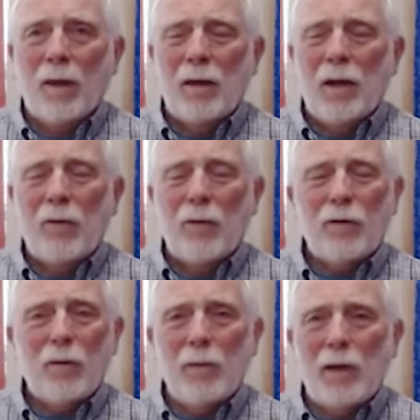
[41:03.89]
Now, this
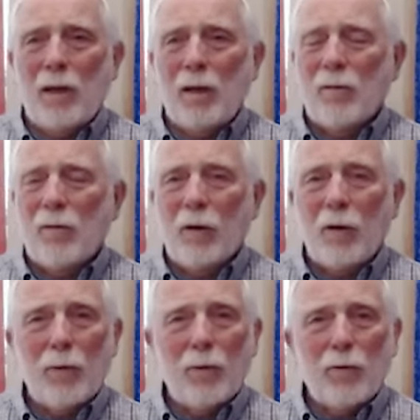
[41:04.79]
can be very
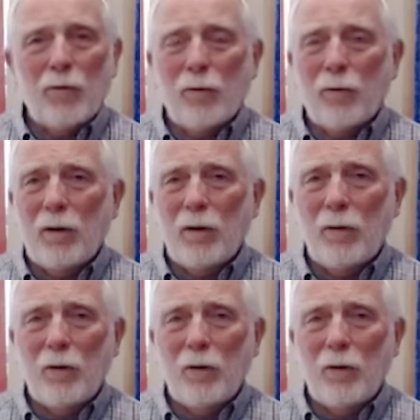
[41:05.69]
personal for you.